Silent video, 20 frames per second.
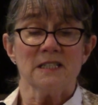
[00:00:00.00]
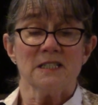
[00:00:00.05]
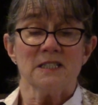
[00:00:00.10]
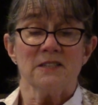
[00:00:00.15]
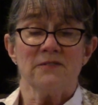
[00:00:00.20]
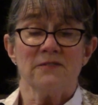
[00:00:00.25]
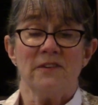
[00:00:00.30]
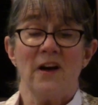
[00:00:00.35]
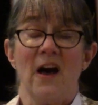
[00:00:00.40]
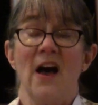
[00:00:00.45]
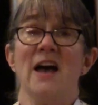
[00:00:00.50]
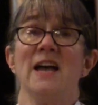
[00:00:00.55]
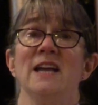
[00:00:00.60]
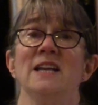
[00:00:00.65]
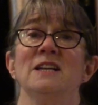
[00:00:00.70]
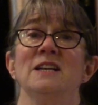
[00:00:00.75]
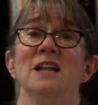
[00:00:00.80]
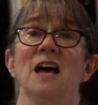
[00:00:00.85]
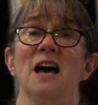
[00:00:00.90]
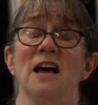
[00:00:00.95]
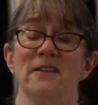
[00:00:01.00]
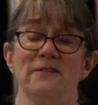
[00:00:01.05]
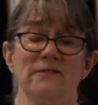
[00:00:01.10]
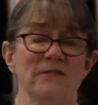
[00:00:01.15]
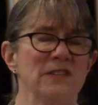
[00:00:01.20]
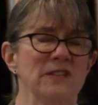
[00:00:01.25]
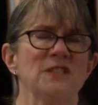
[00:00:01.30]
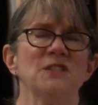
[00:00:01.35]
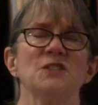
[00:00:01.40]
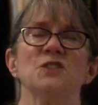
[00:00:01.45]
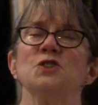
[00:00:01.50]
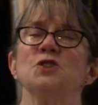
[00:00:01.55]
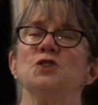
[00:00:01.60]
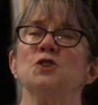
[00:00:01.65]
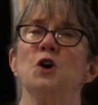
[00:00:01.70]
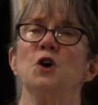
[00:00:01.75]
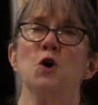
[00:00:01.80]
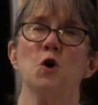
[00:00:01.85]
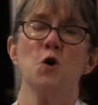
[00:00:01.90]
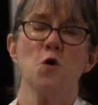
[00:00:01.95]
divine life is
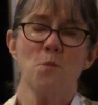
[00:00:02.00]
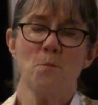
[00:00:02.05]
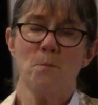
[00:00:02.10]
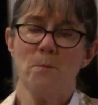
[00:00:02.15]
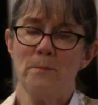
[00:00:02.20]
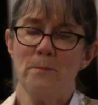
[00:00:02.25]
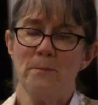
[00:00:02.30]
so